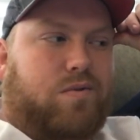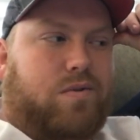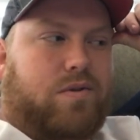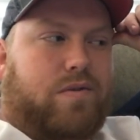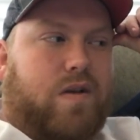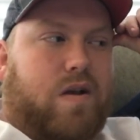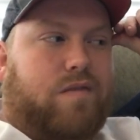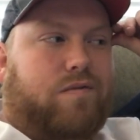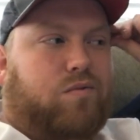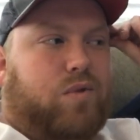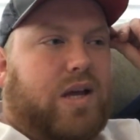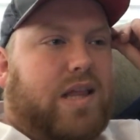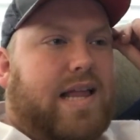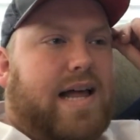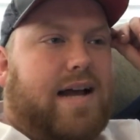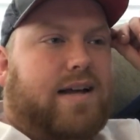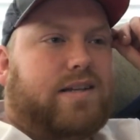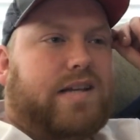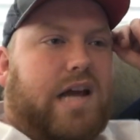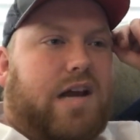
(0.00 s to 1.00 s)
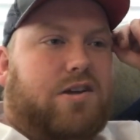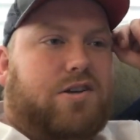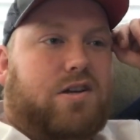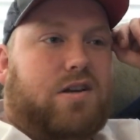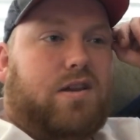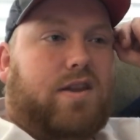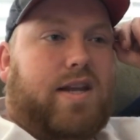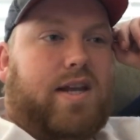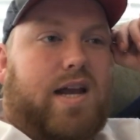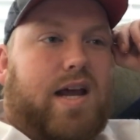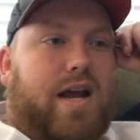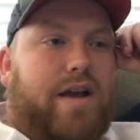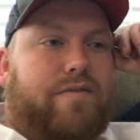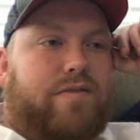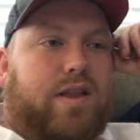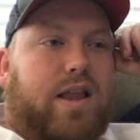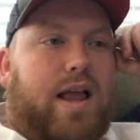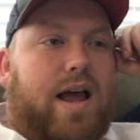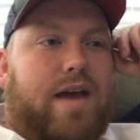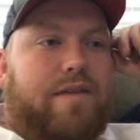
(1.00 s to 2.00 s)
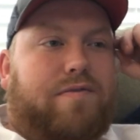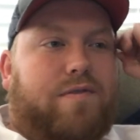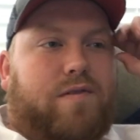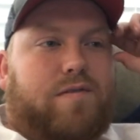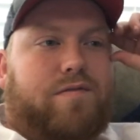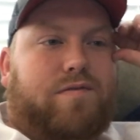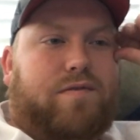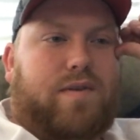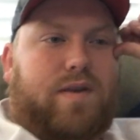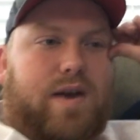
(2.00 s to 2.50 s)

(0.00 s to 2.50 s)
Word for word: of relaxation and the day of life of